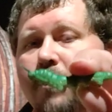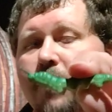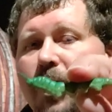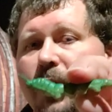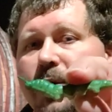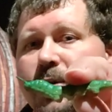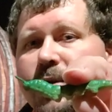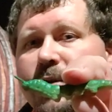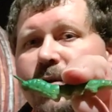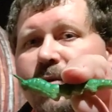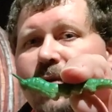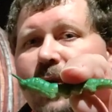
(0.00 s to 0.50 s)

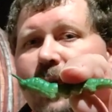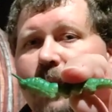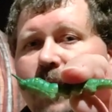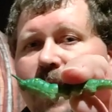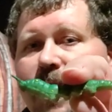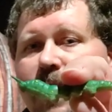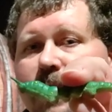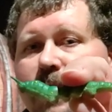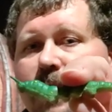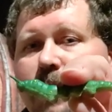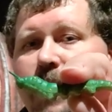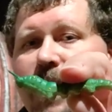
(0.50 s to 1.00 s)
most of them
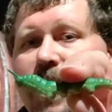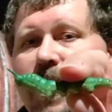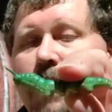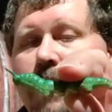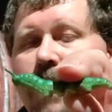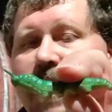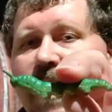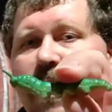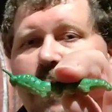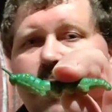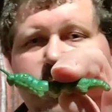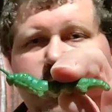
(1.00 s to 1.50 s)
get to be
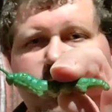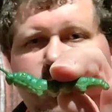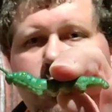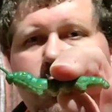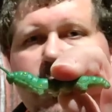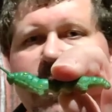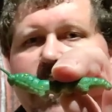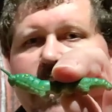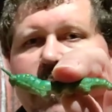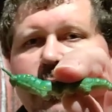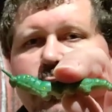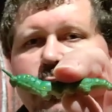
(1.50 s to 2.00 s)
about
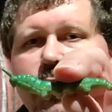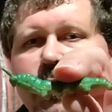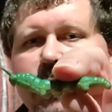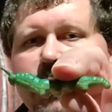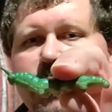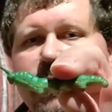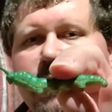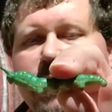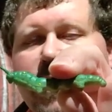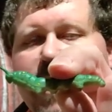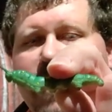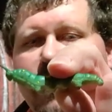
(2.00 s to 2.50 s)
three
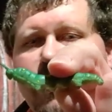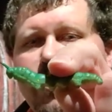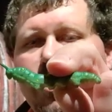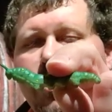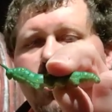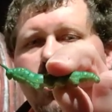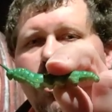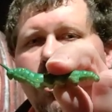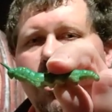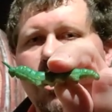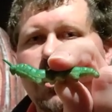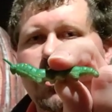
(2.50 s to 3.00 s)
inches at their
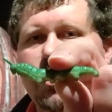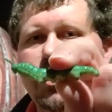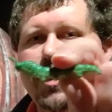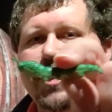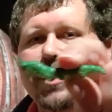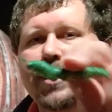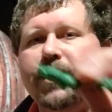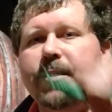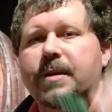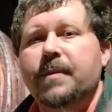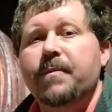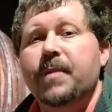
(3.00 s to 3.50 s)

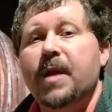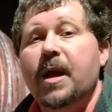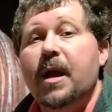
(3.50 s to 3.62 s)
largest,